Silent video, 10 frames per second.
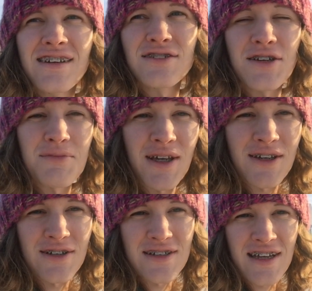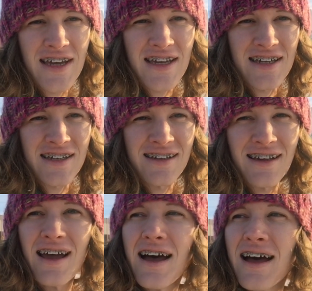It's going to be a good day.
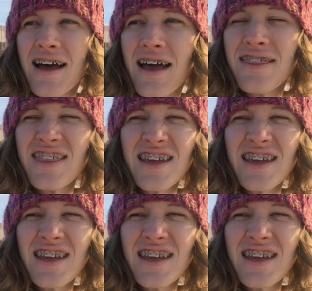I